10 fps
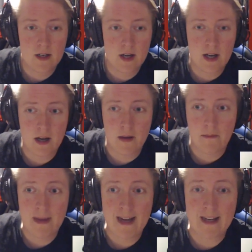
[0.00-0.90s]

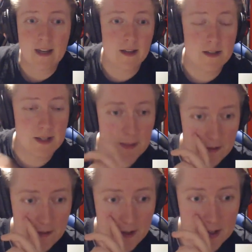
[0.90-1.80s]
Manga's a bit
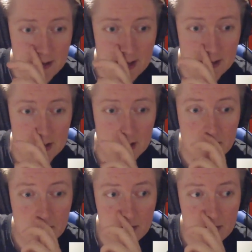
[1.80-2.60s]
further out too.